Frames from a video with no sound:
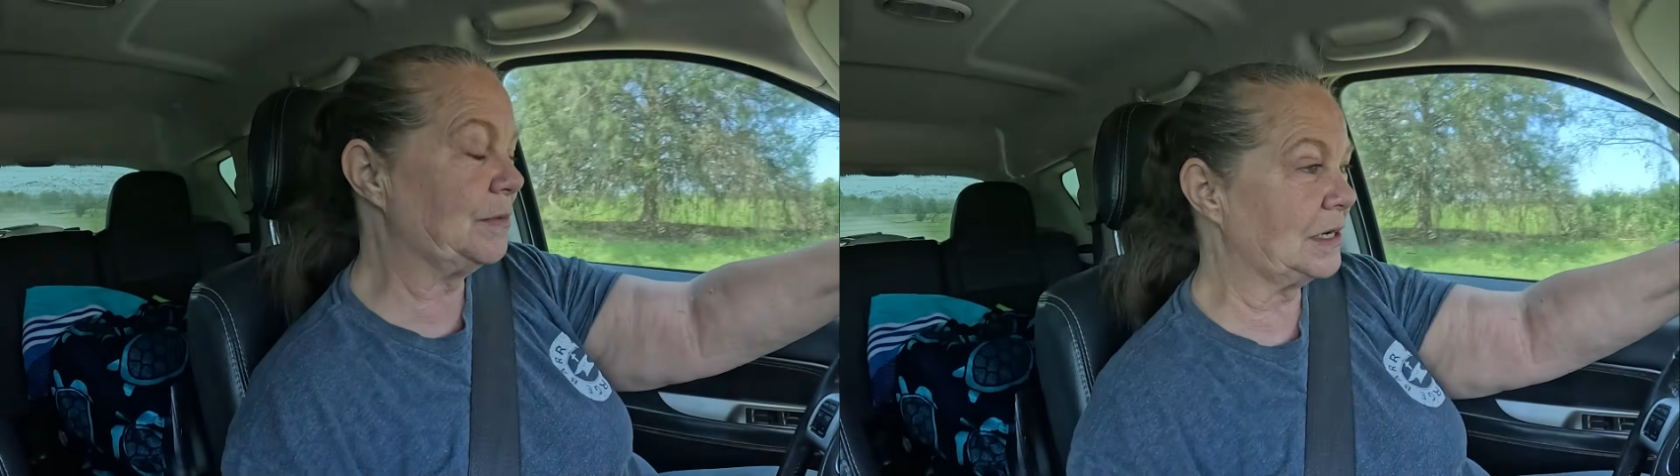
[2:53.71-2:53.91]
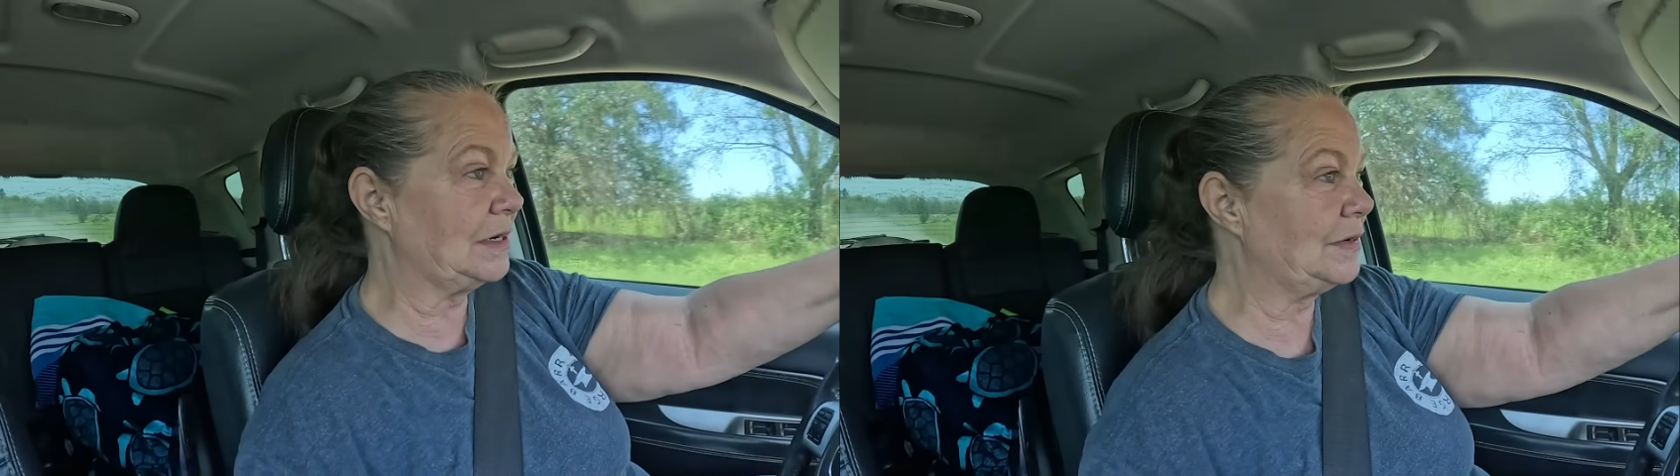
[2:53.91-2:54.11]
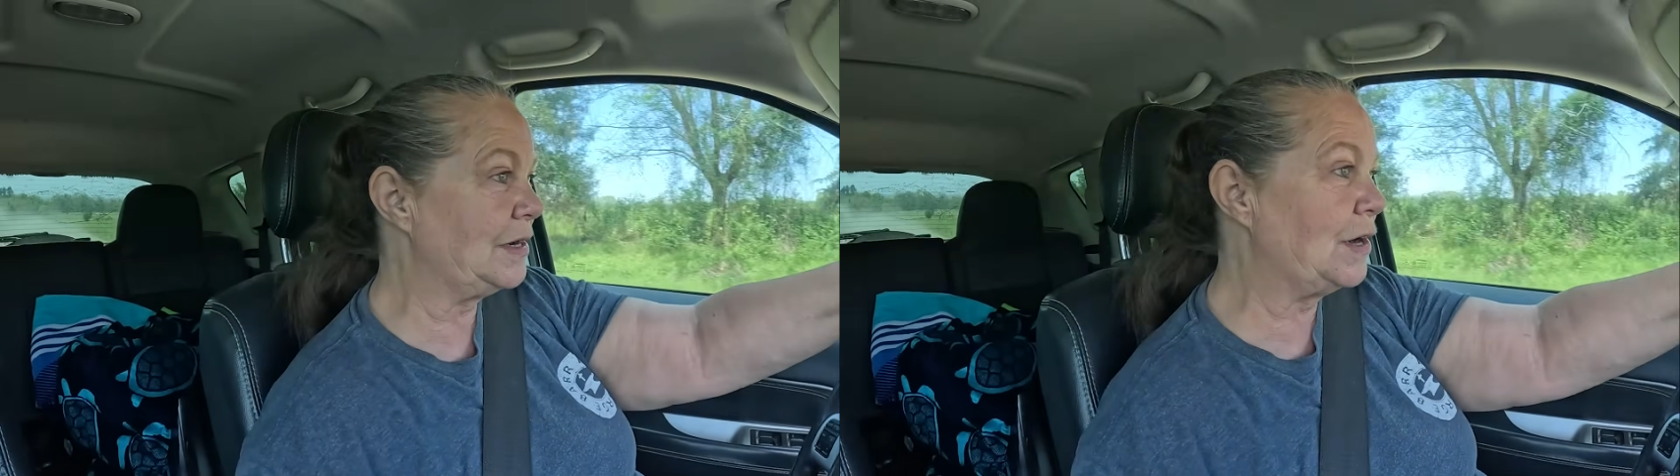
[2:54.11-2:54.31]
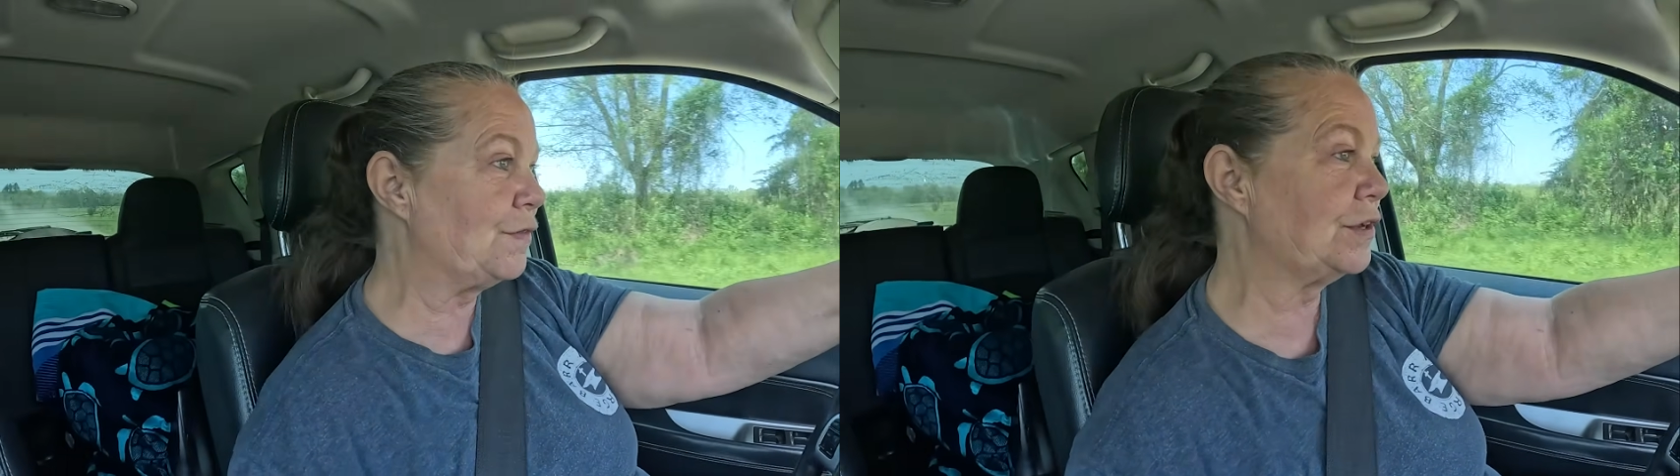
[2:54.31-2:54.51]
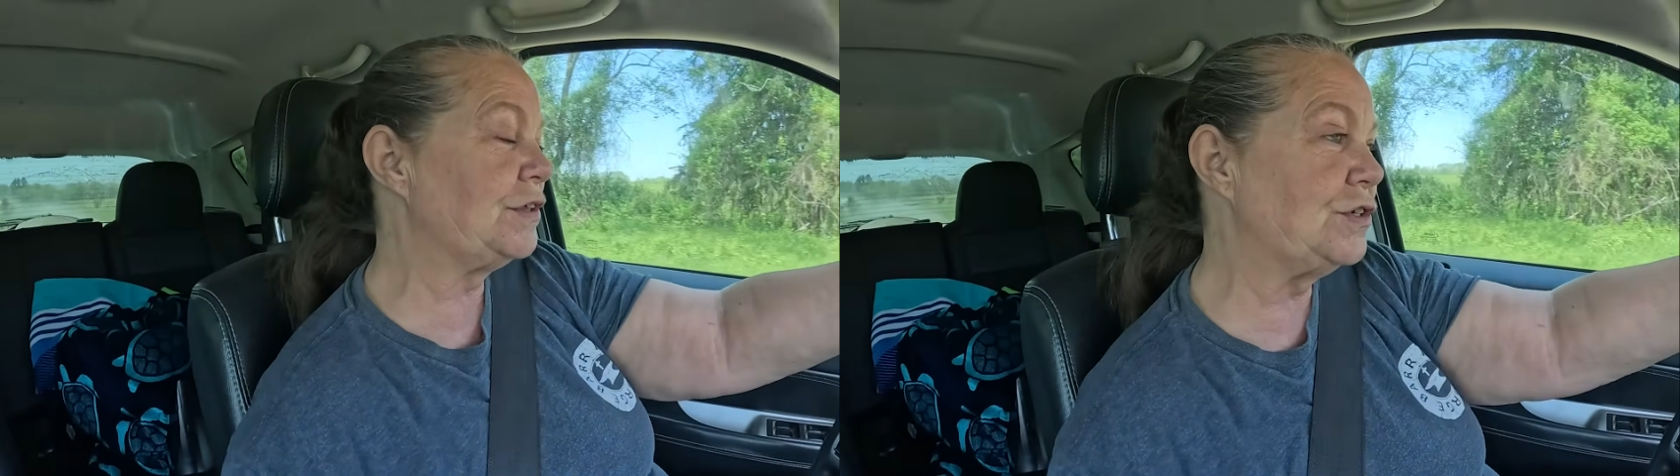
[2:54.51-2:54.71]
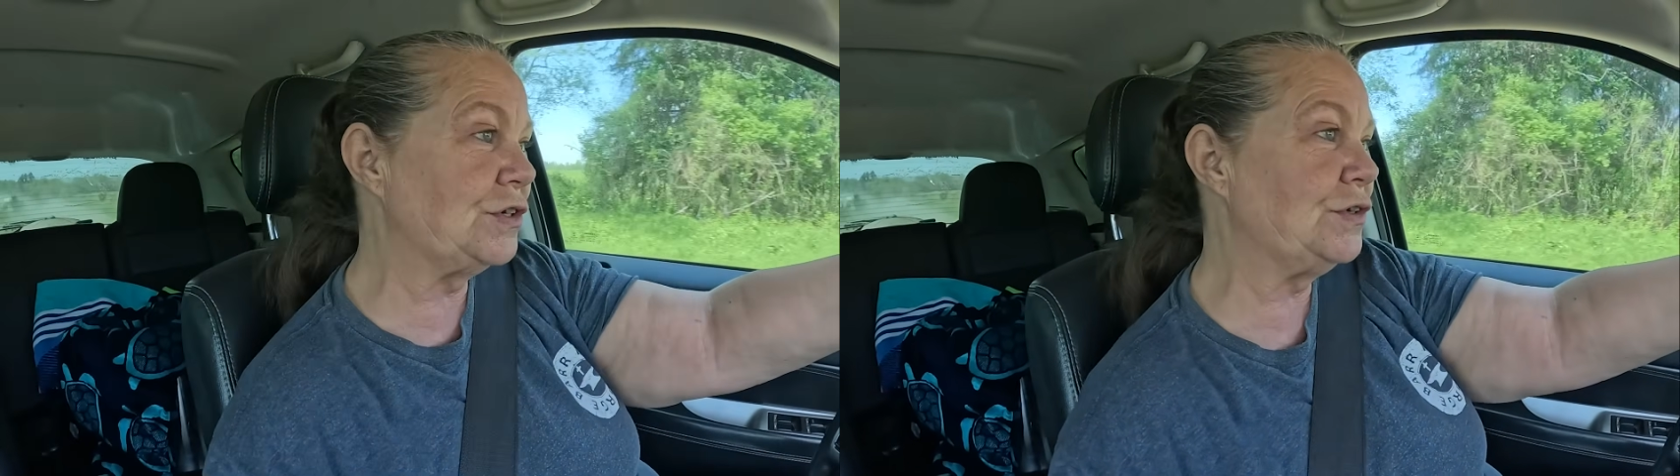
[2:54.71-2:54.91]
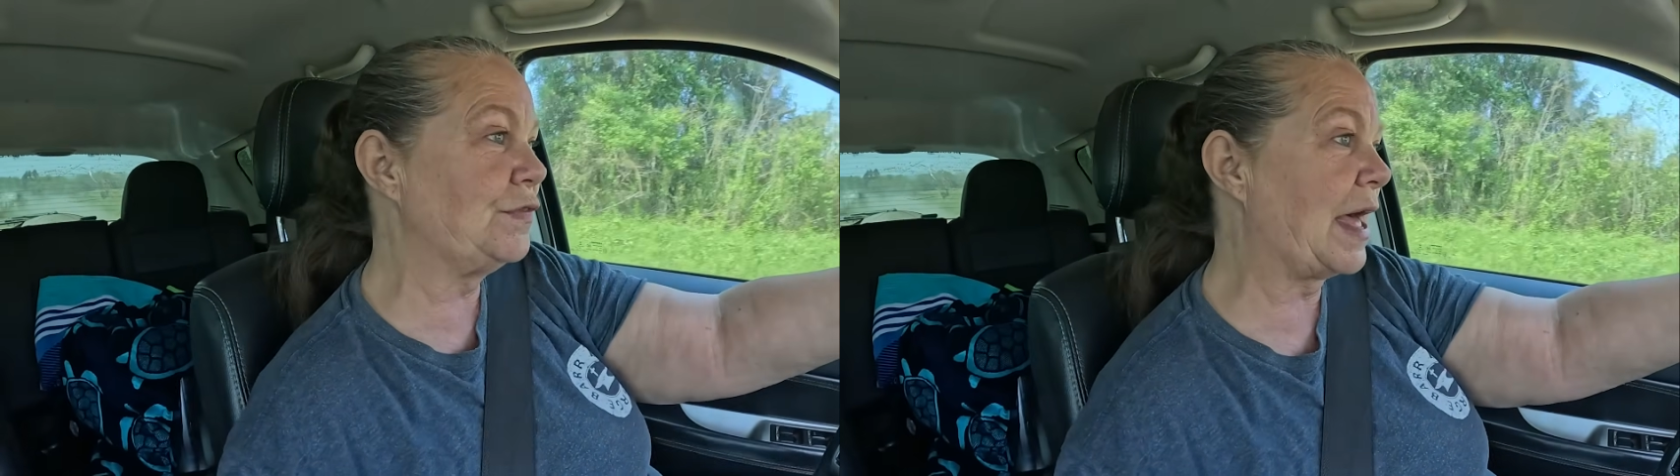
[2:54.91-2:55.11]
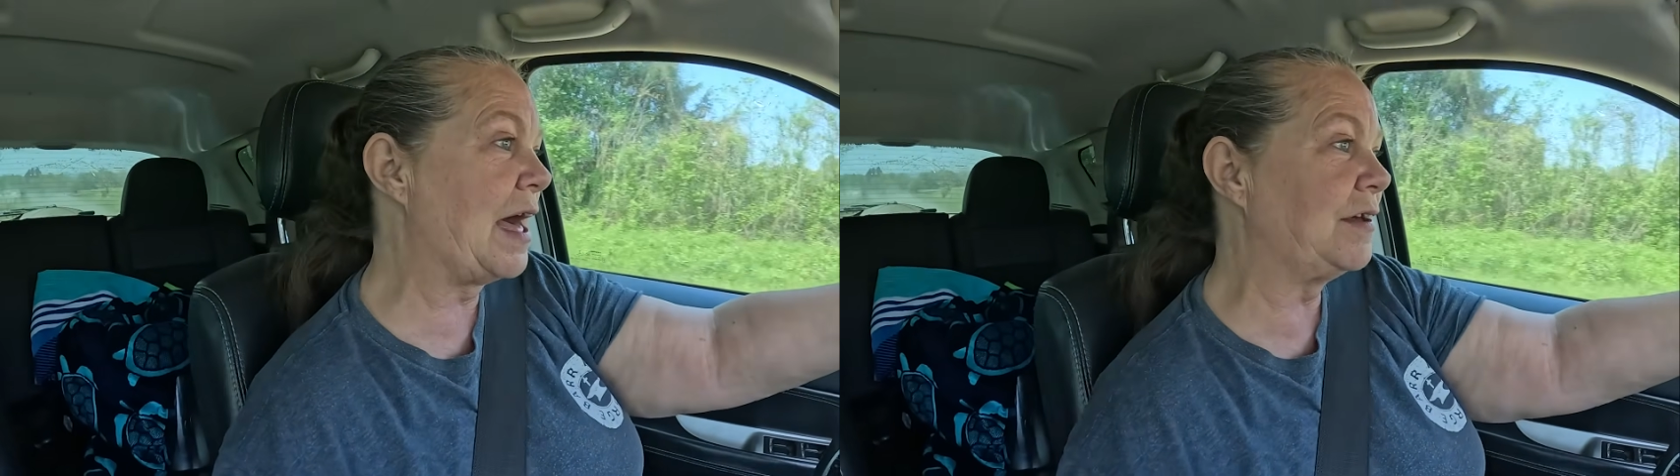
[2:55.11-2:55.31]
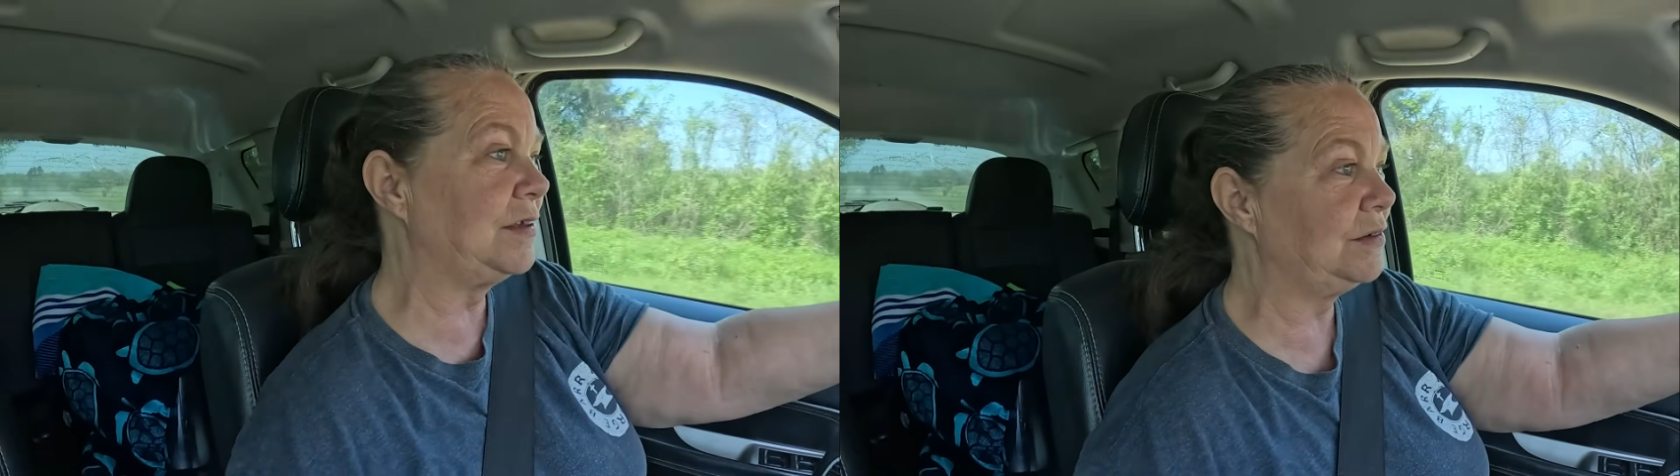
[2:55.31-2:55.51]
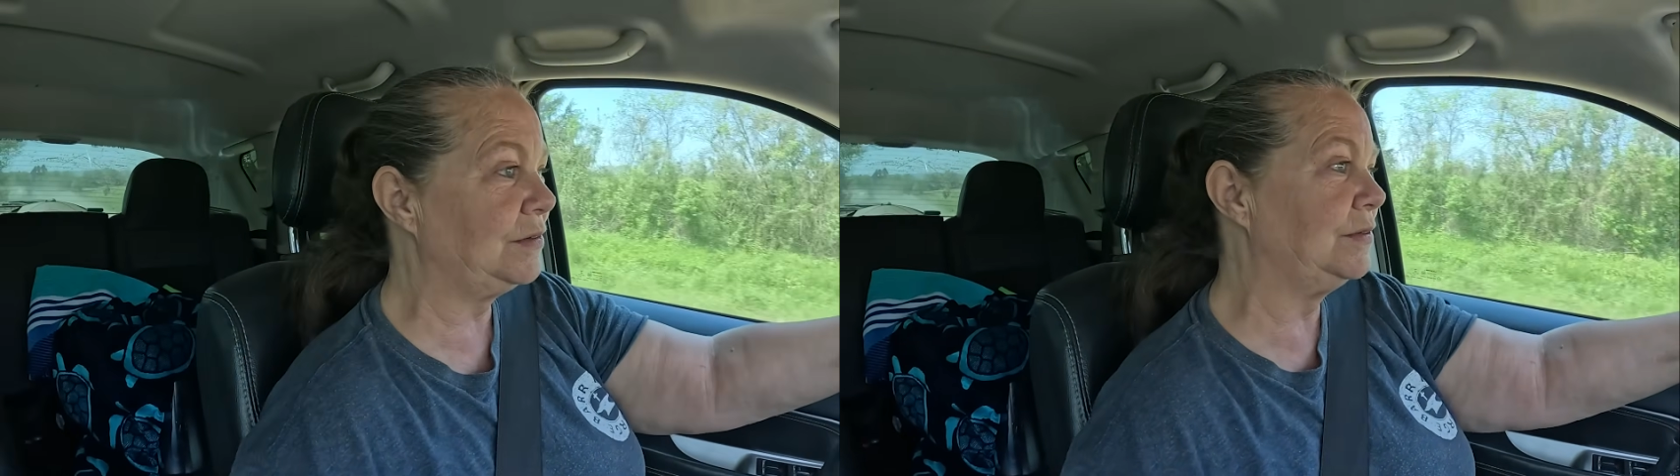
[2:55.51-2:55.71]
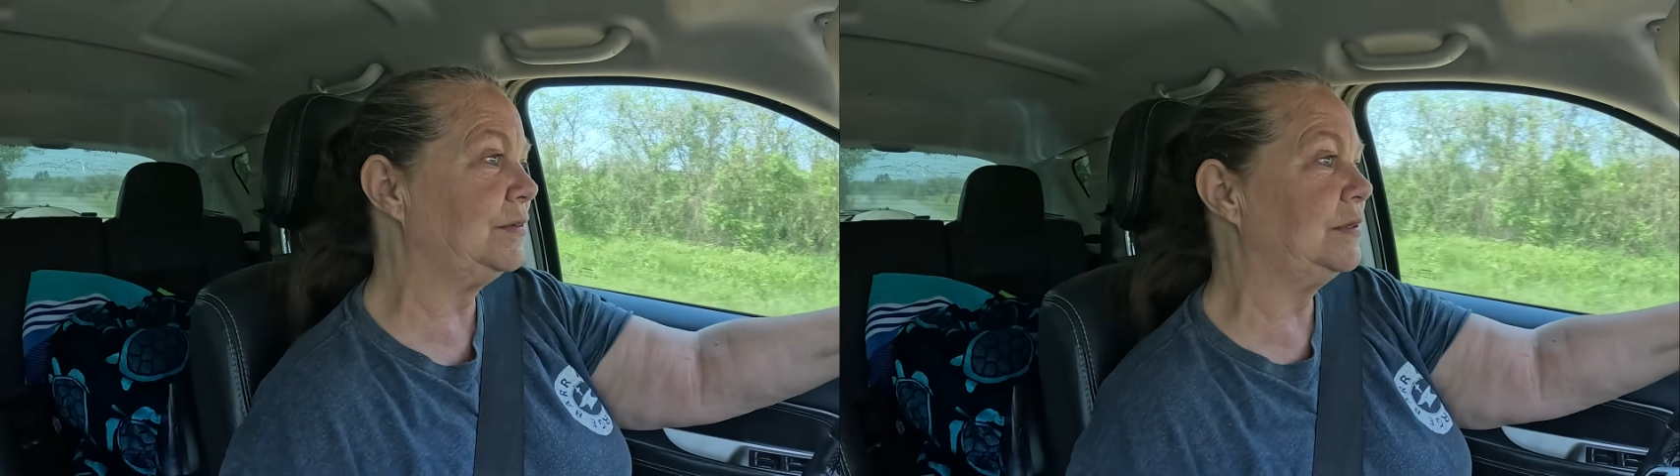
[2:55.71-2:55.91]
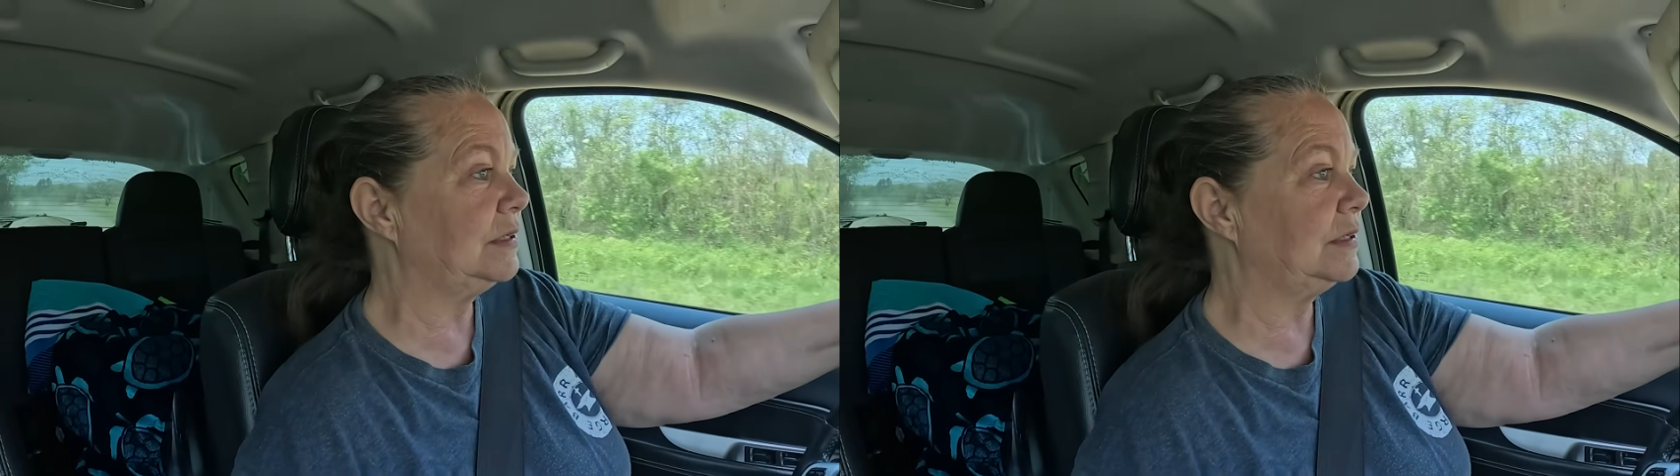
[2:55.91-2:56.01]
We're going over to the True Value